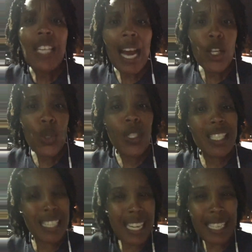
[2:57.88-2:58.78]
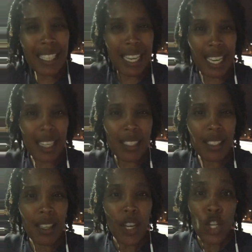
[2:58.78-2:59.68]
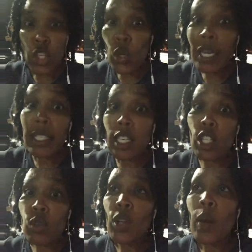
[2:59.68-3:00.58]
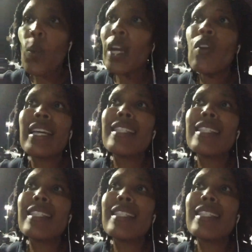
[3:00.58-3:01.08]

you see things. You get to control that. We don't get to